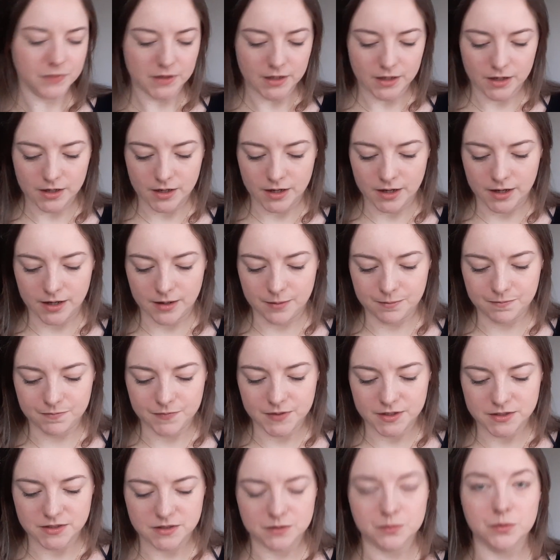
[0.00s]

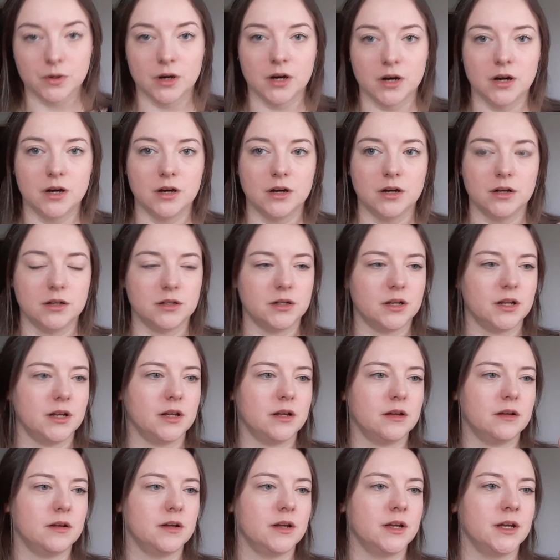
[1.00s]
This one
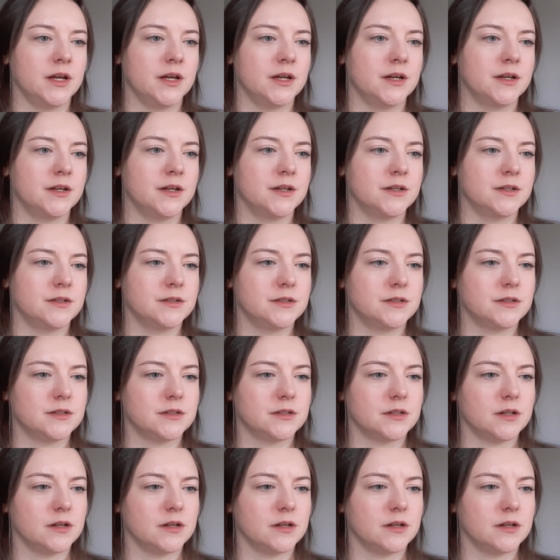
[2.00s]
is